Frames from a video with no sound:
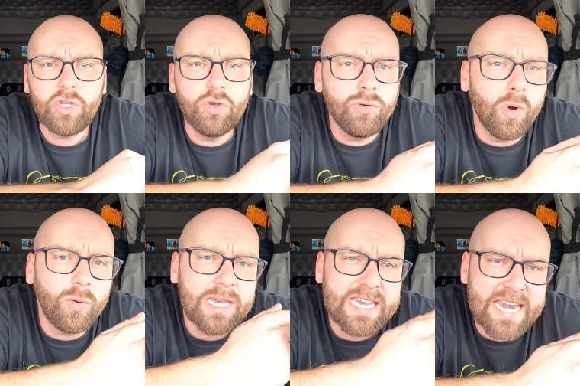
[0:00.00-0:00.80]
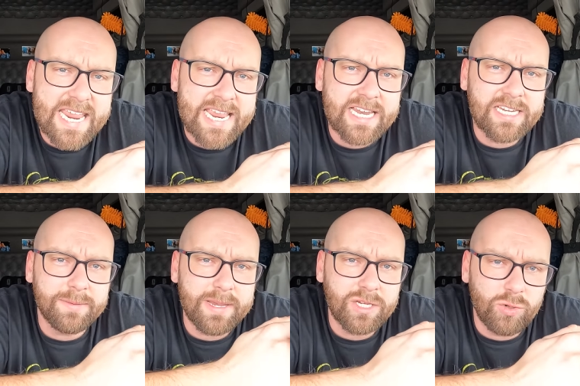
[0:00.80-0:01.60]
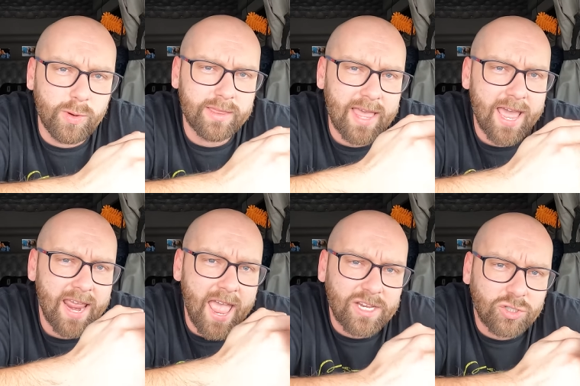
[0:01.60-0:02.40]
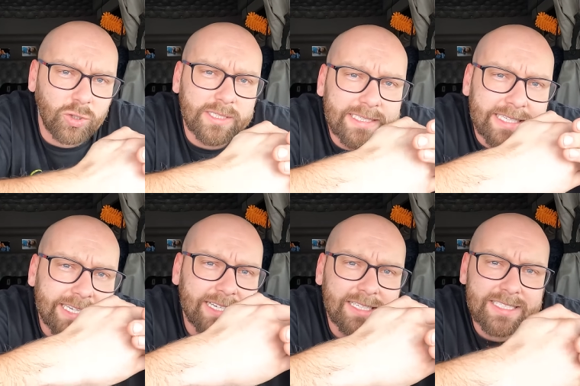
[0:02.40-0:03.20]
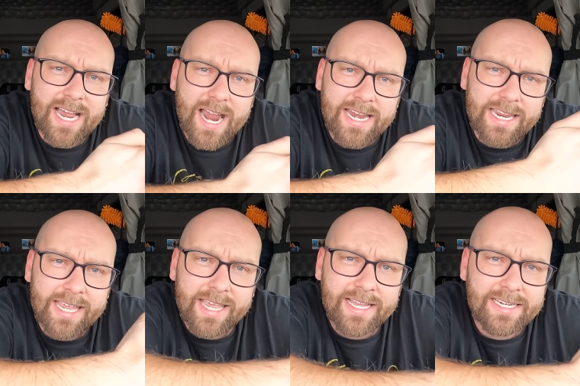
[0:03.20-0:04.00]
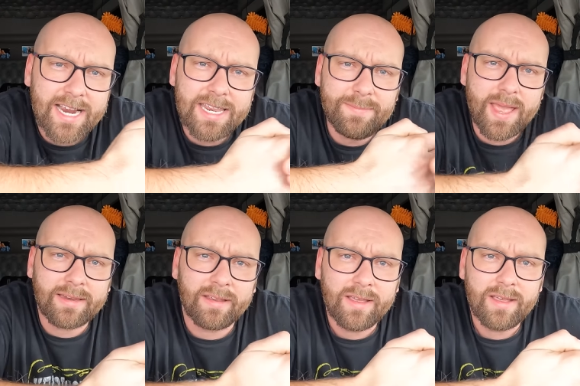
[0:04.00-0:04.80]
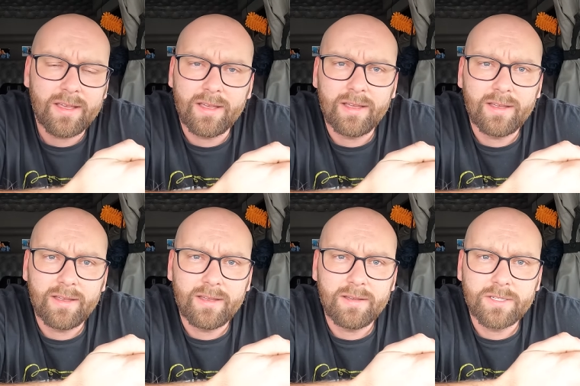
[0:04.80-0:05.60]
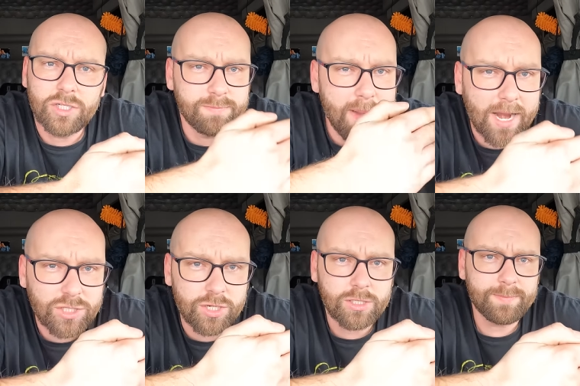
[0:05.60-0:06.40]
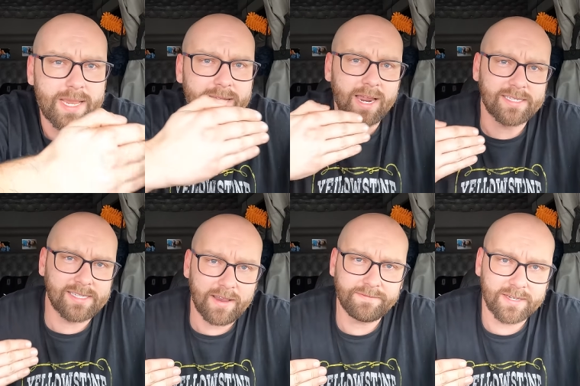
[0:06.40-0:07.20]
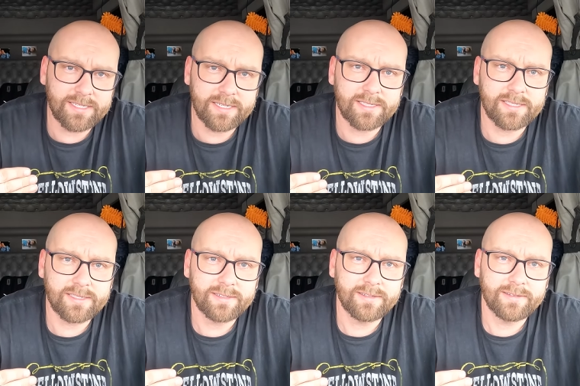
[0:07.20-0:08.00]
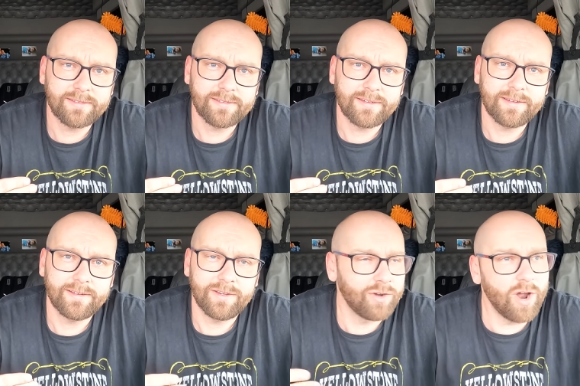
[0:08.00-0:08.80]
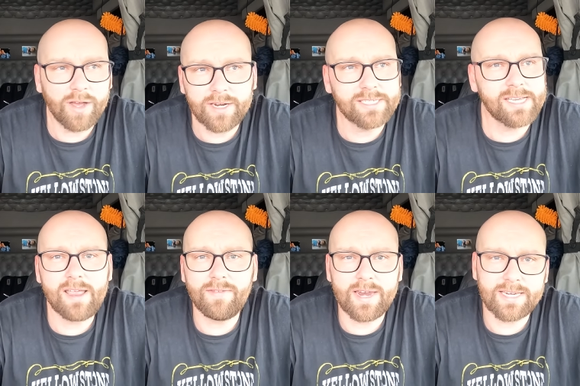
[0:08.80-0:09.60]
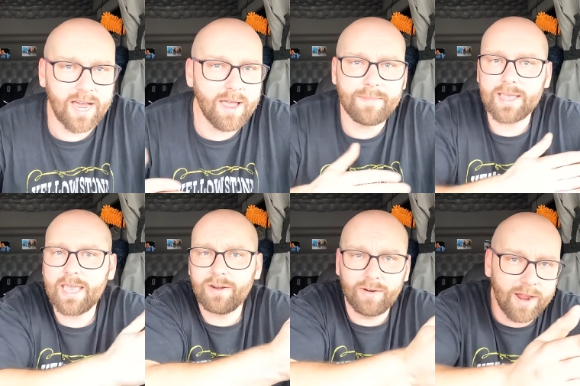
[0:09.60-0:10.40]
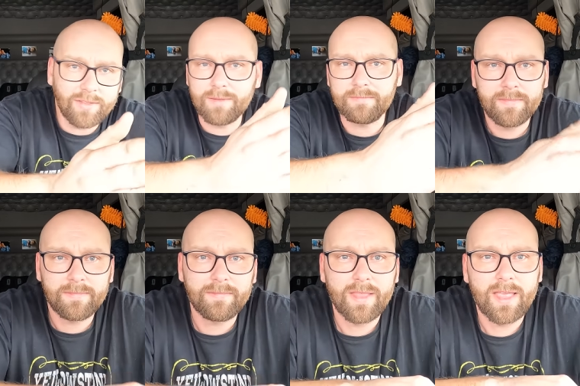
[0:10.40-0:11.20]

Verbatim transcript: you don't need to be doing that extra little tiny, tiny bit. Just match their speed at a safe distance. You're not gonna save any time by getting around them.